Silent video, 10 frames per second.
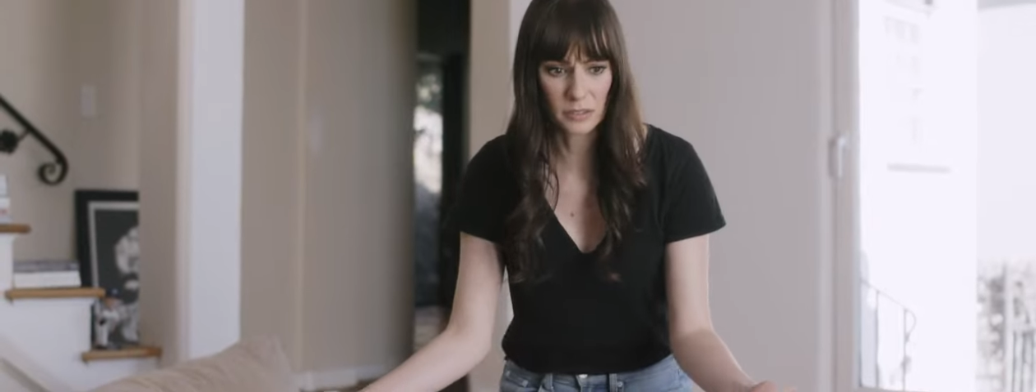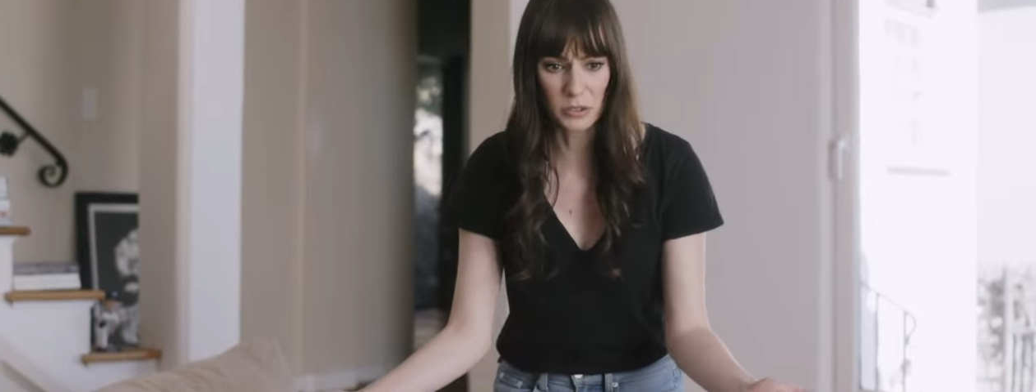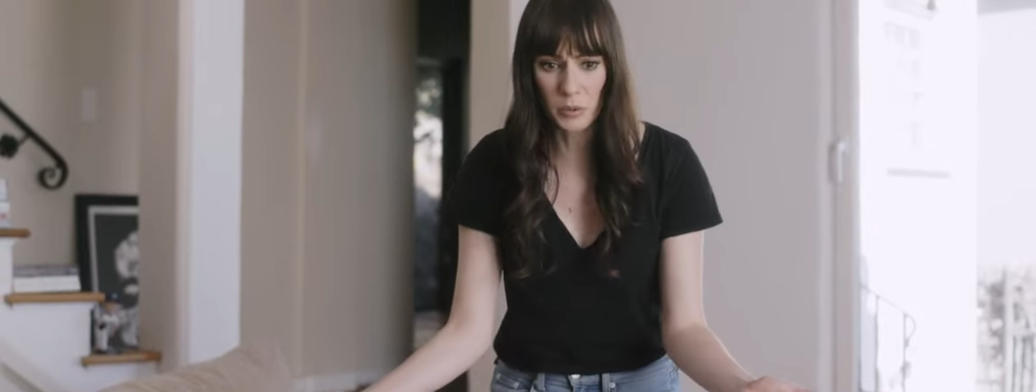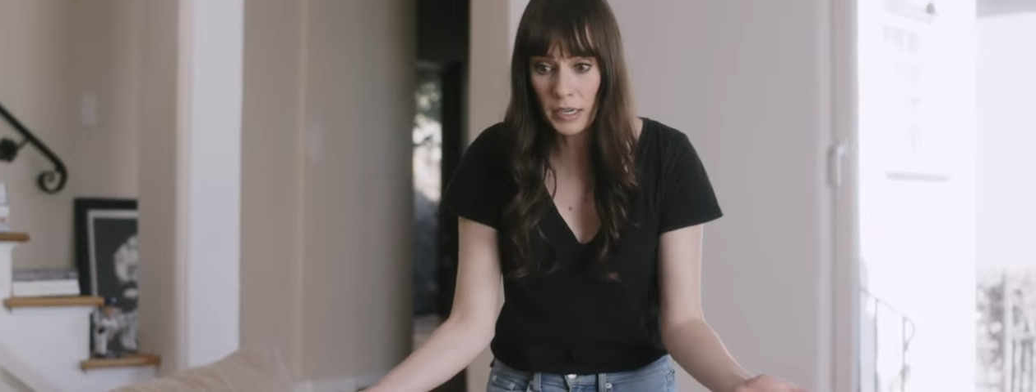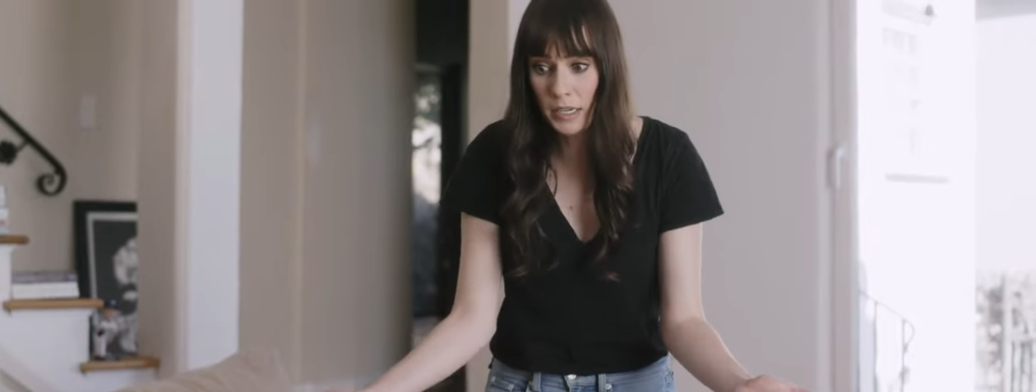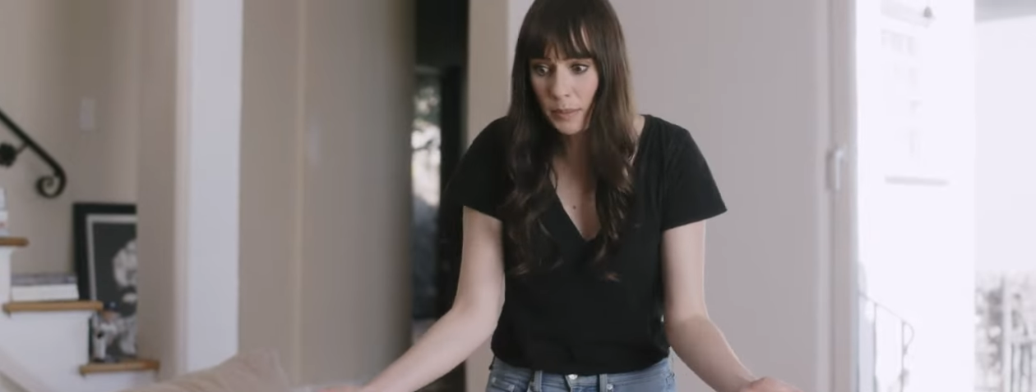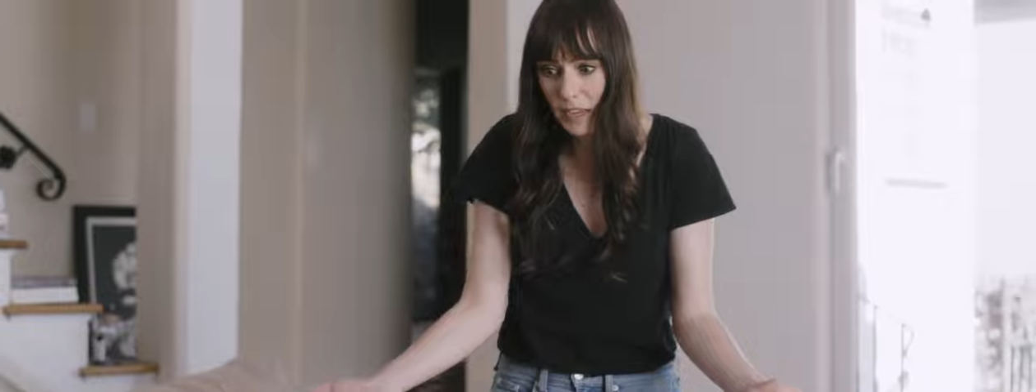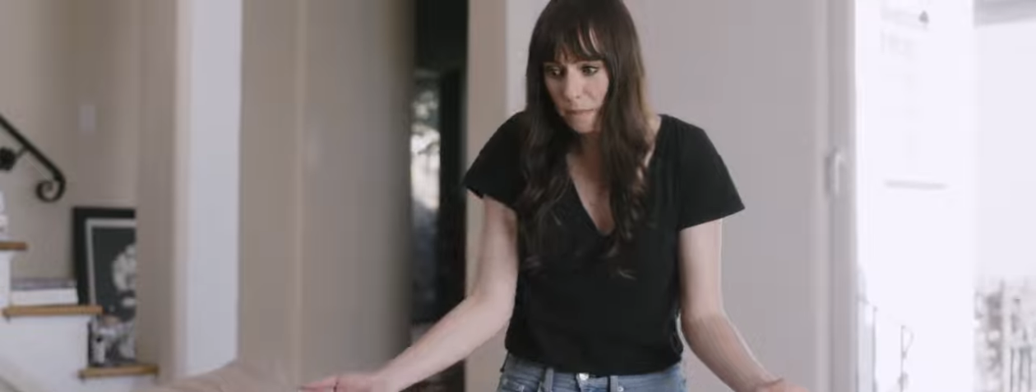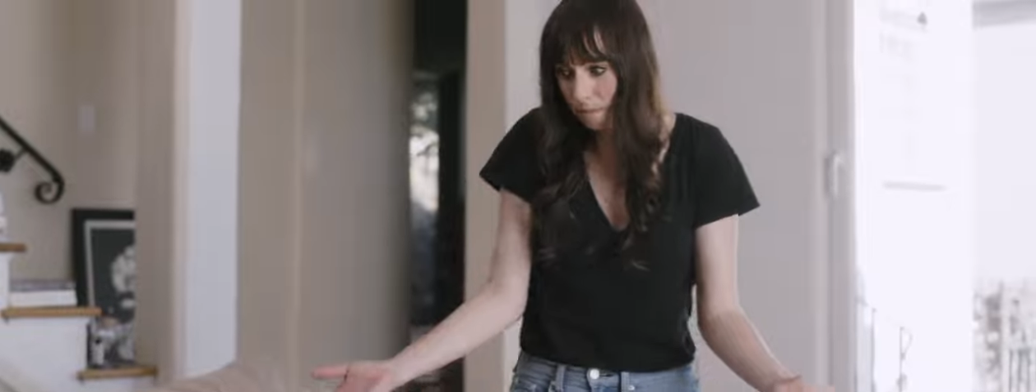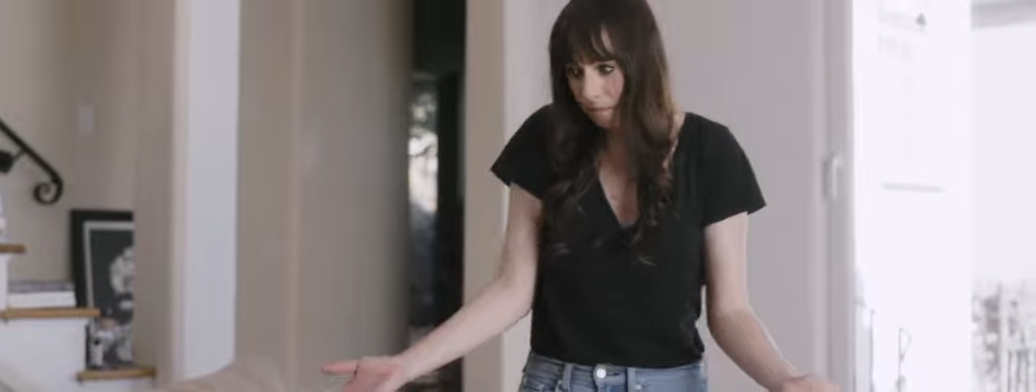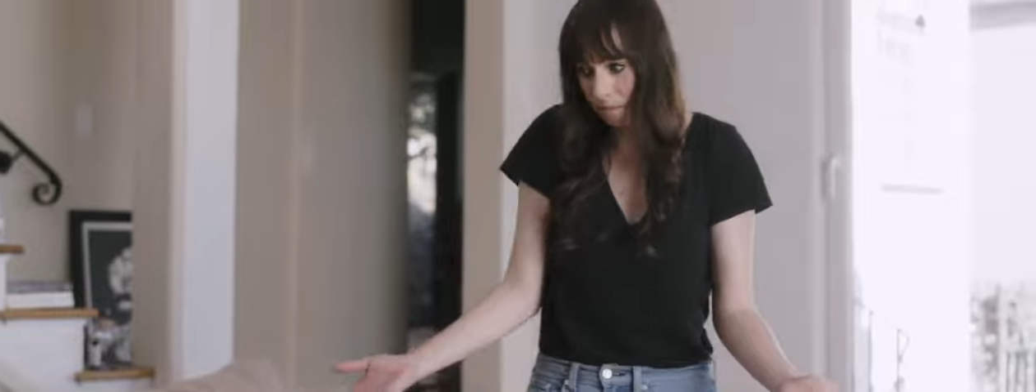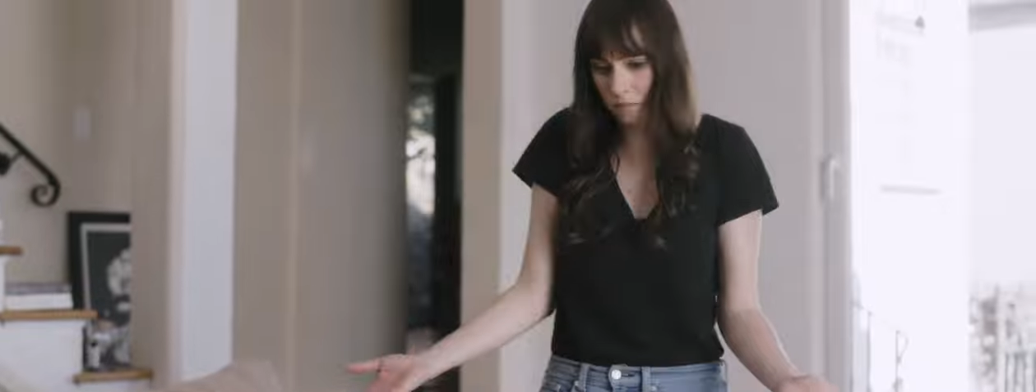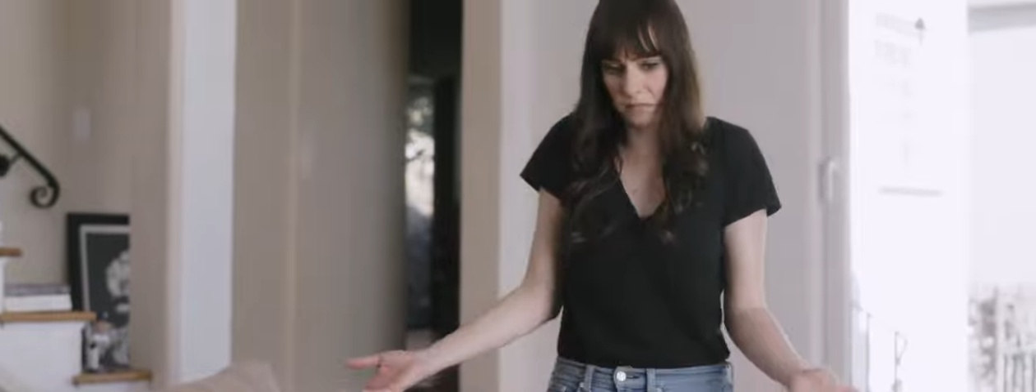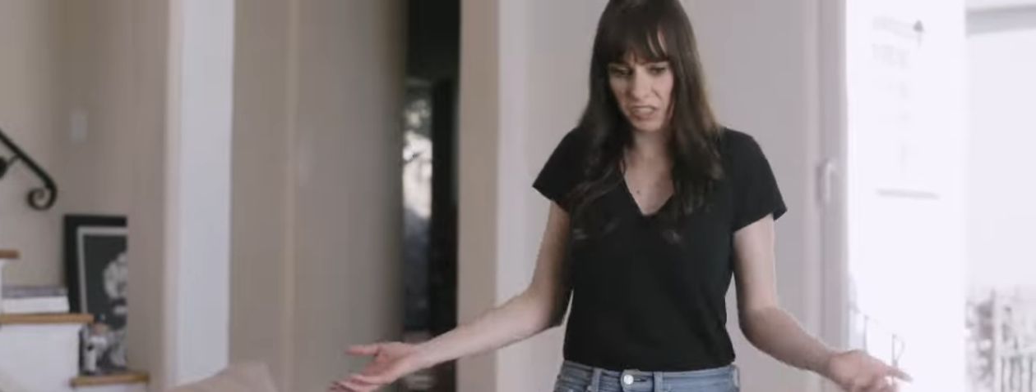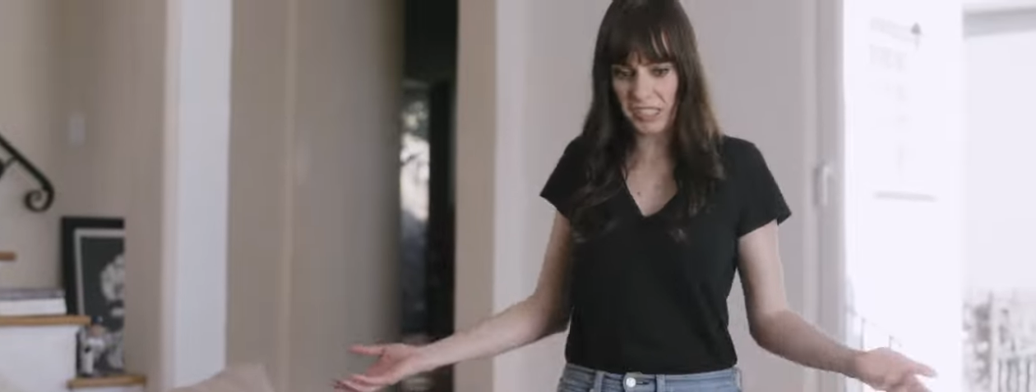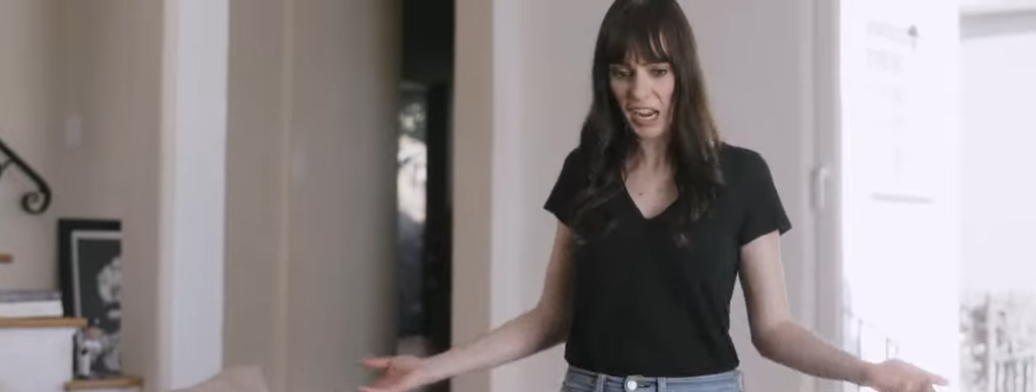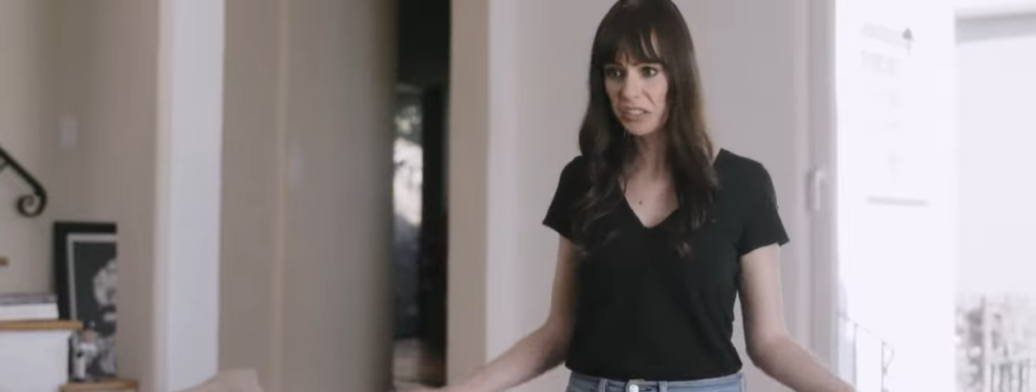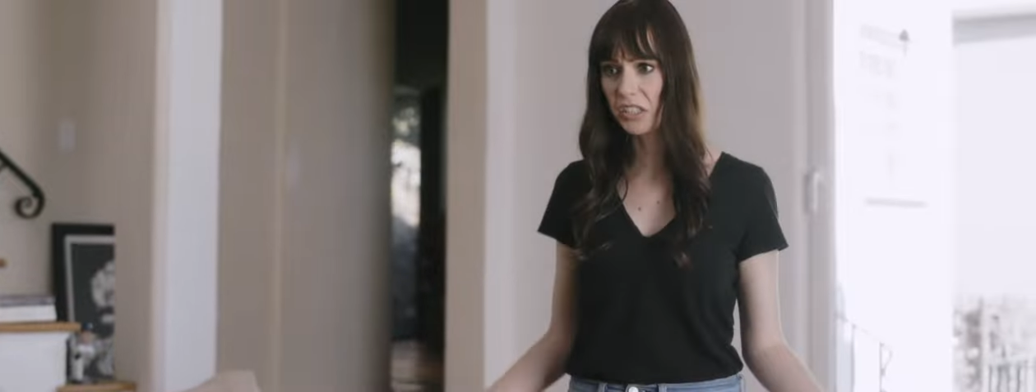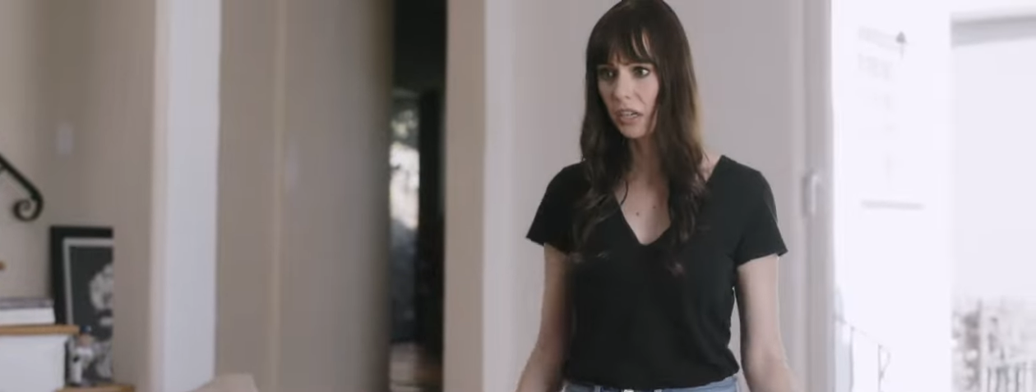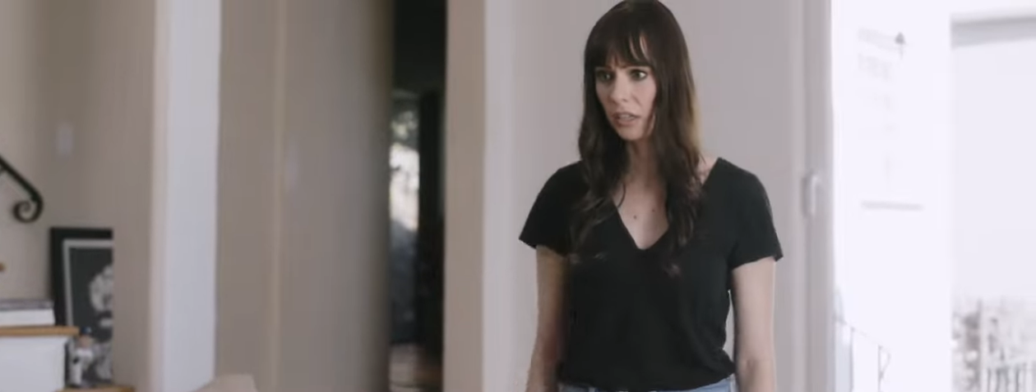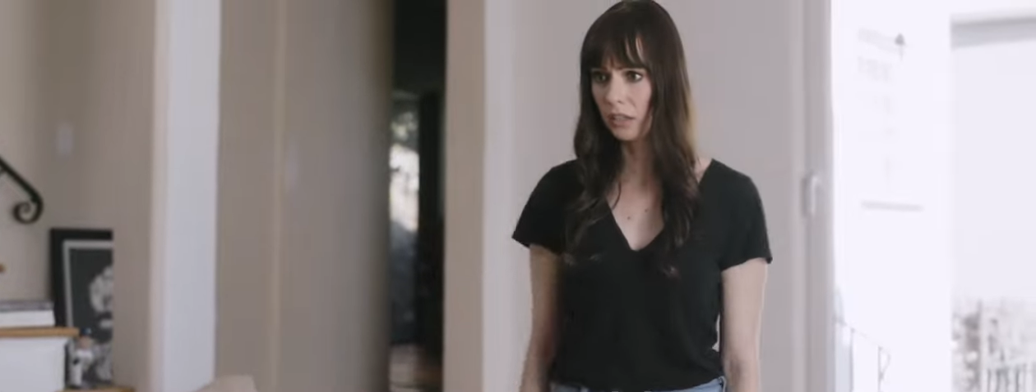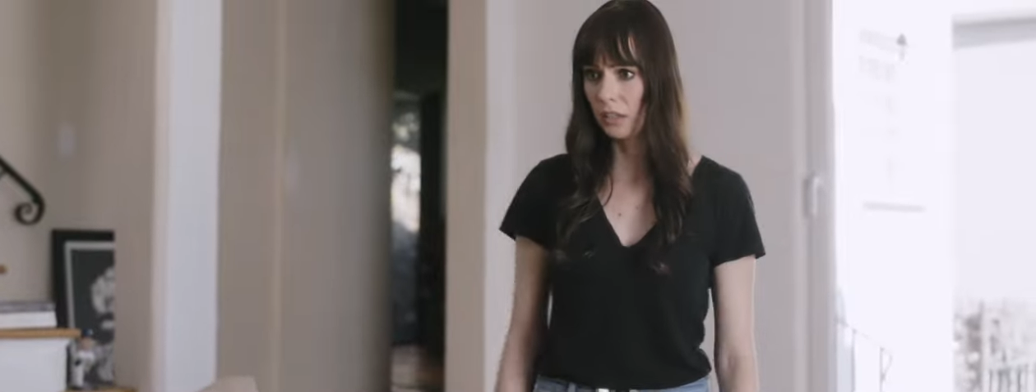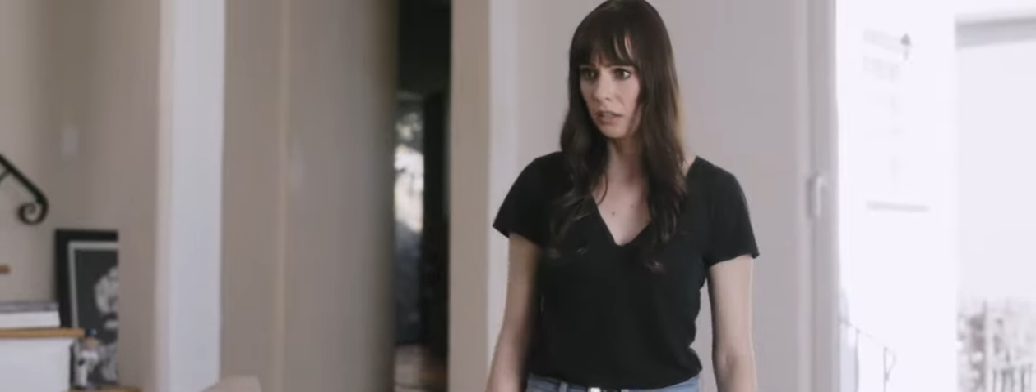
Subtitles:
Do I need to be sexier?